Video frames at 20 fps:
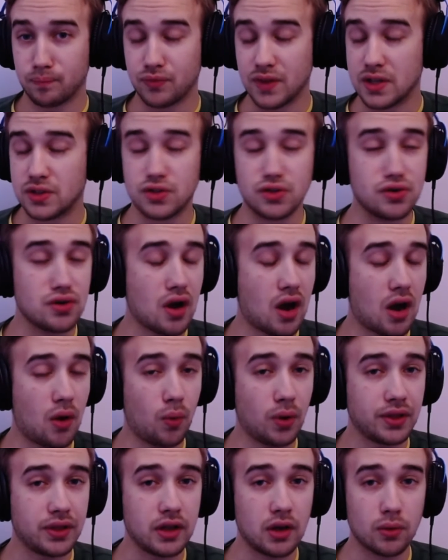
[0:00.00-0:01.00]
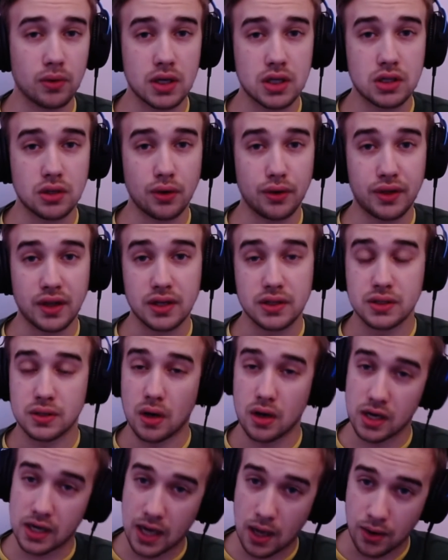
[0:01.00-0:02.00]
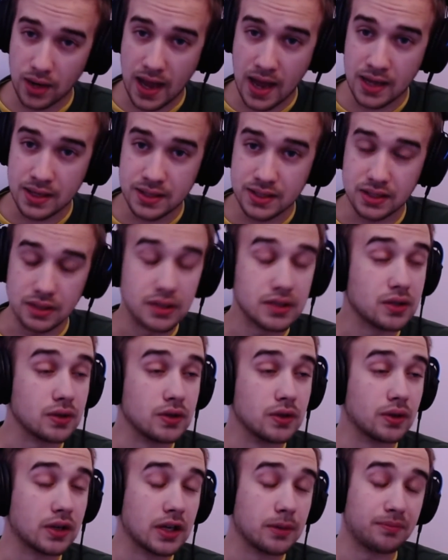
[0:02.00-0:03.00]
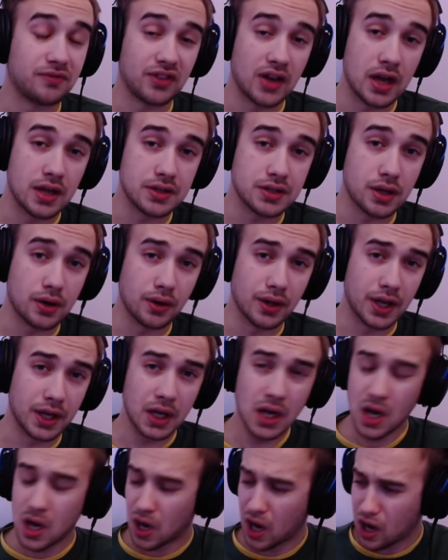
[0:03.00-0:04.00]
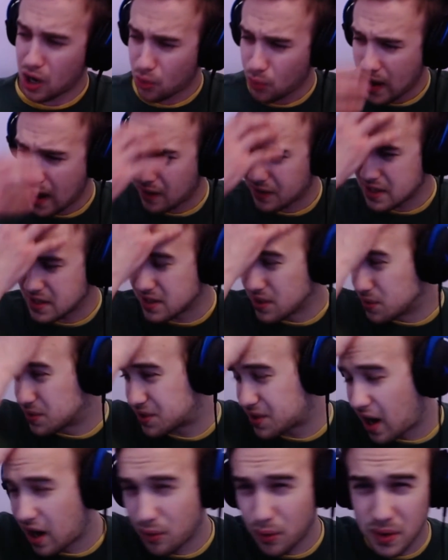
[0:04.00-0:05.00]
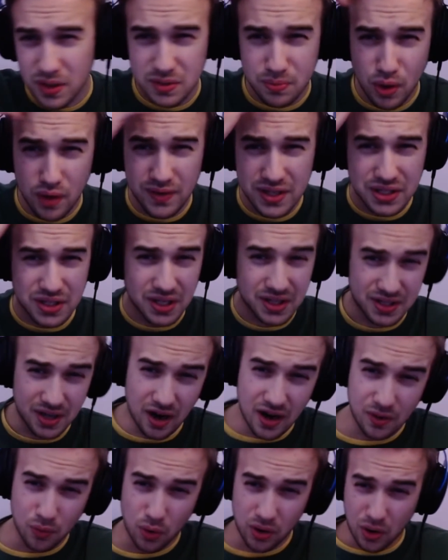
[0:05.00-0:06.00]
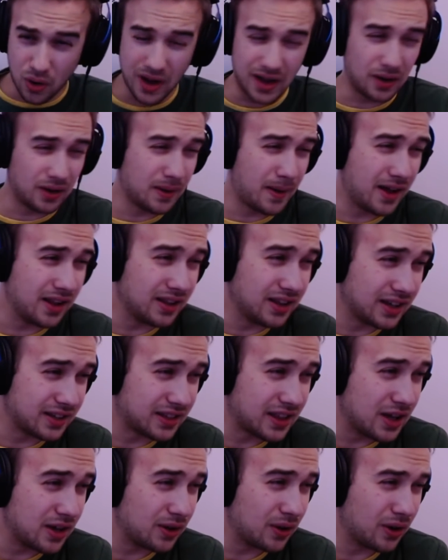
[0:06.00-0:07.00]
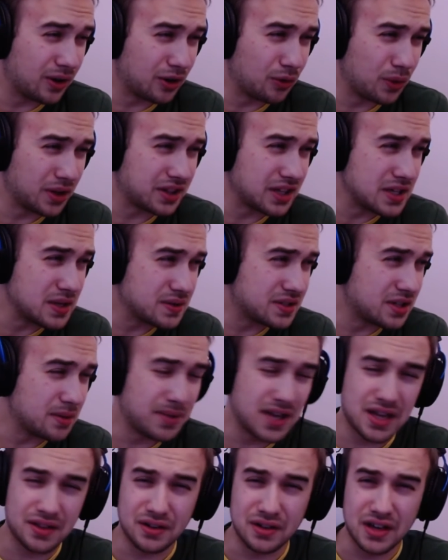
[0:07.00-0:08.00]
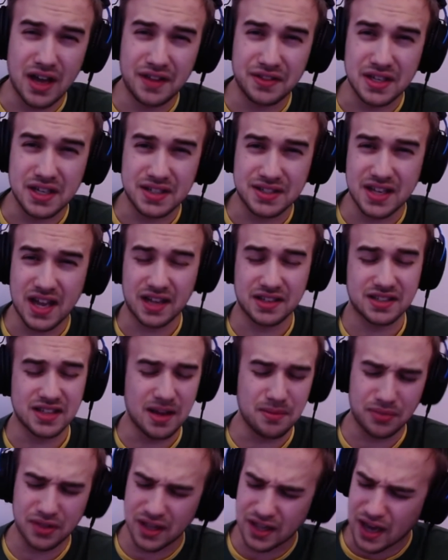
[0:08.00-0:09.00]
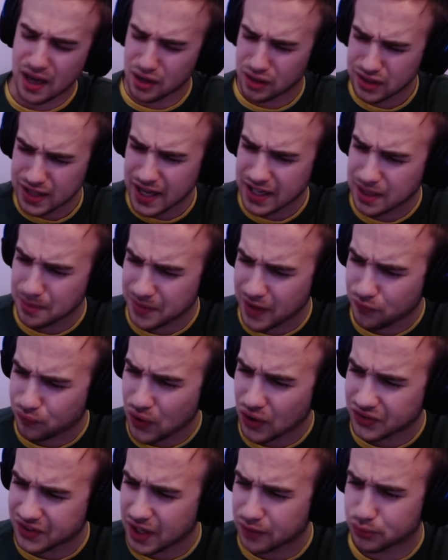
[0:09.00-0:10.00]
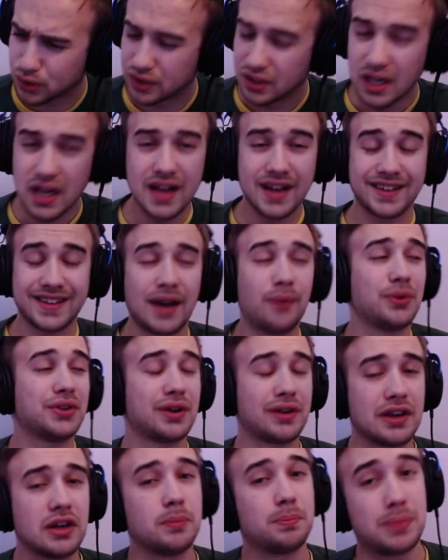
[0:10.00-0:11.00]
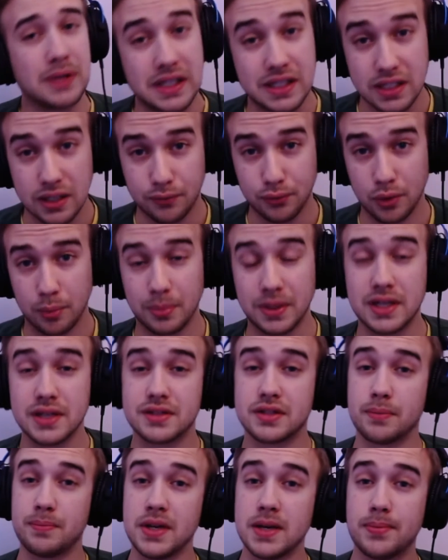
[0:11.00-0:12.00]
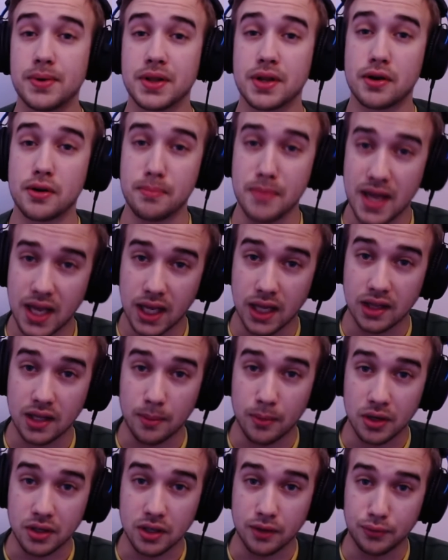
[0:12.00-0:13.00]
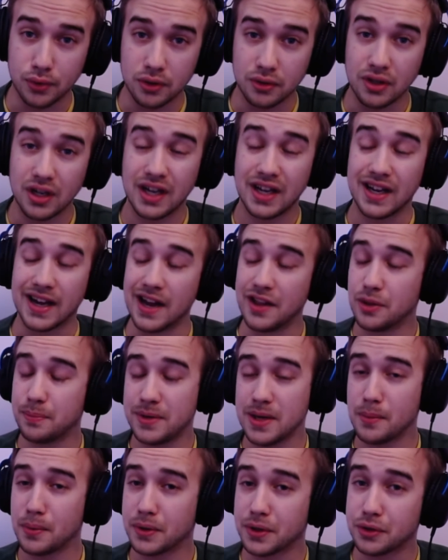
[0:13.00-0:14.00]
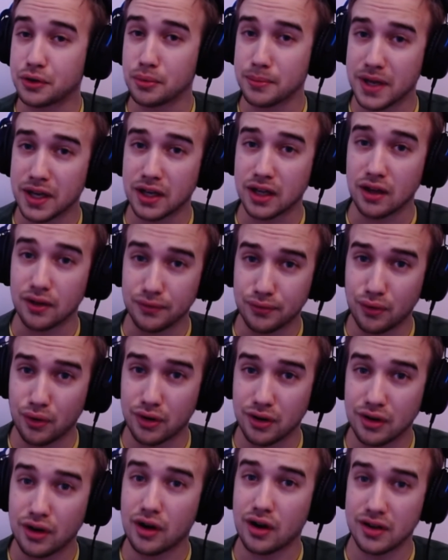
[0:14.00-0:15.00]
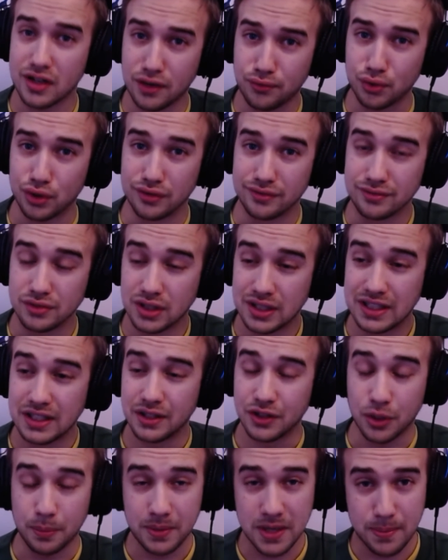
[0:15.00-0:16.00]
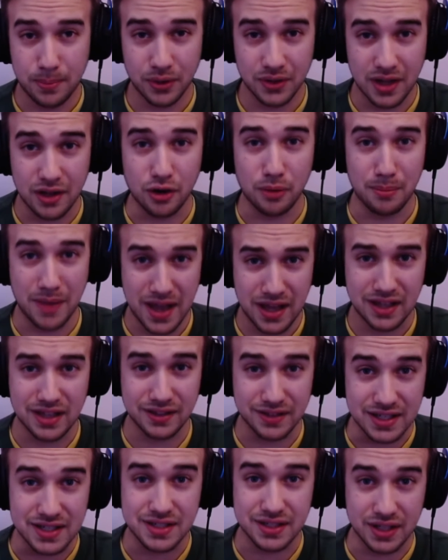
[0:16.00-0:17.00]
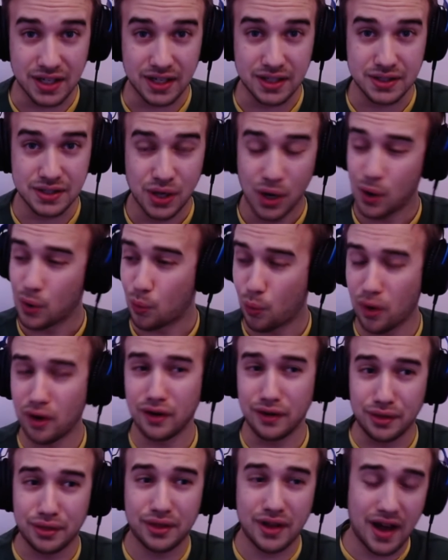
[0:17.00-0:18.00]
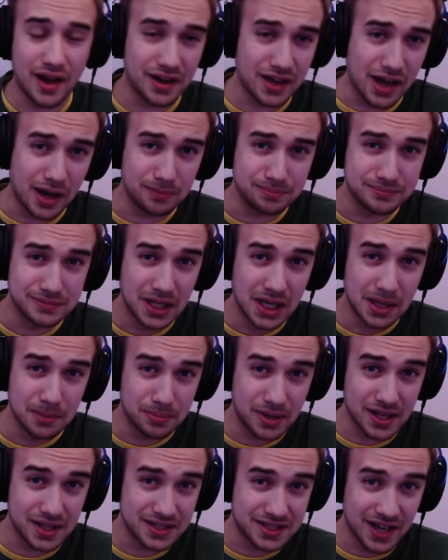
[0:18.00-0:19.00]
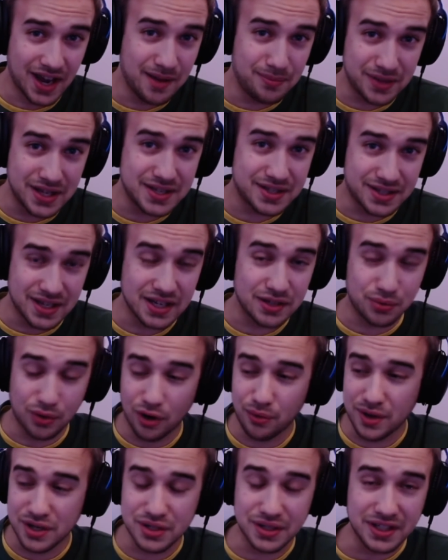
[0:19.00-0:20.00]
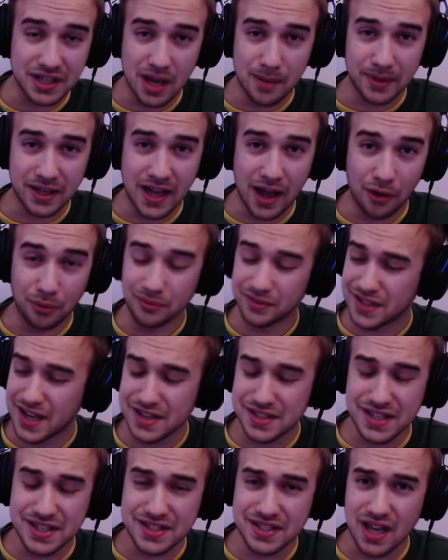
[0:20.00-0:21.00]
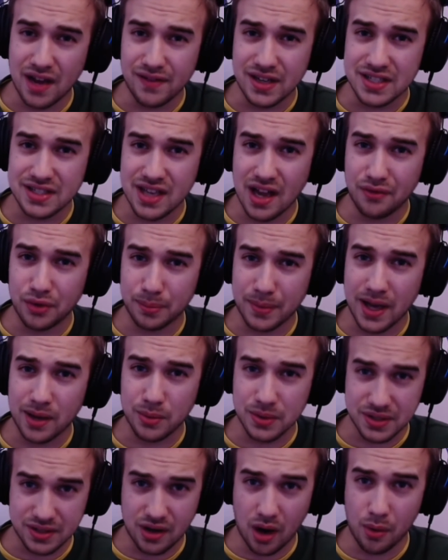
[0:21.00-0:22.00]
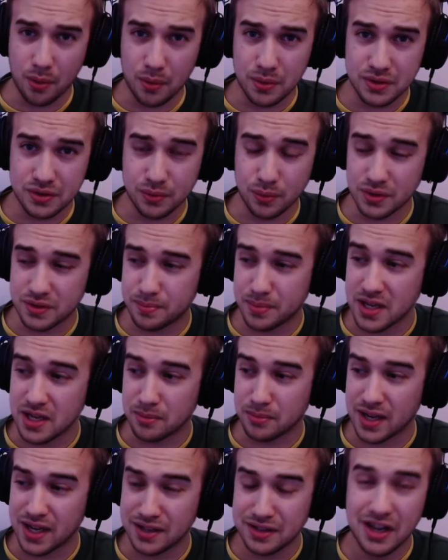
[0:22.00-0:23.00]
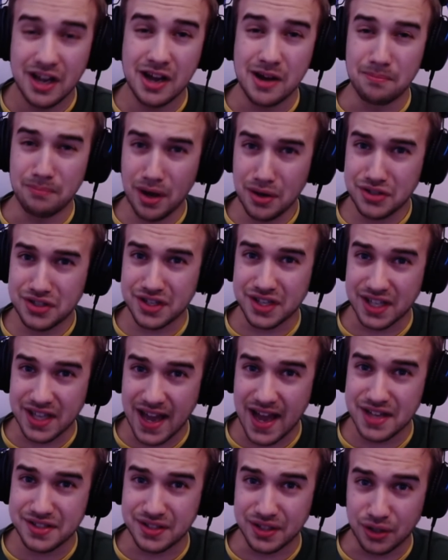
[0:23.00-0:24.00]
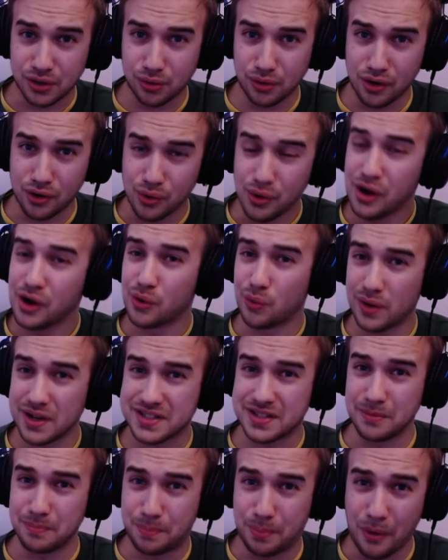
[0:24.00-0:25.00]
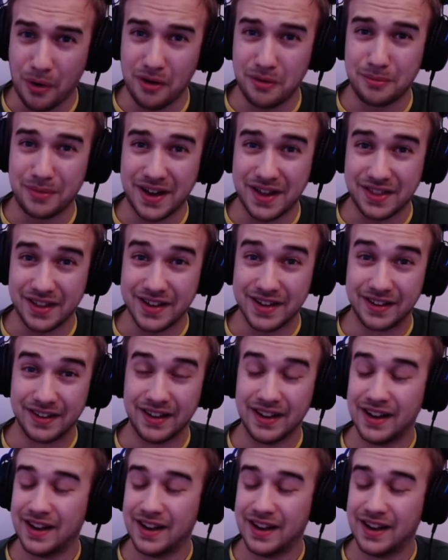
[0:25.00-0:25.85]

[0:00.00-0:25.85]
It's not what the original thing started out as, and so you'll get fans that are like, oh wow, these new Star Wars movies just aren't quite a lot like what they used to be. They're not the exact same thing. I don't like them. They feel different. Yeah, well, they're going to be different because the people that are making them are different, and the people that they're making it for are different. The people that are making these things weren't thought up by the time these things were originally coming out. 1977, back when Star Wars was being made, most of the cast and crew wasn't born by then.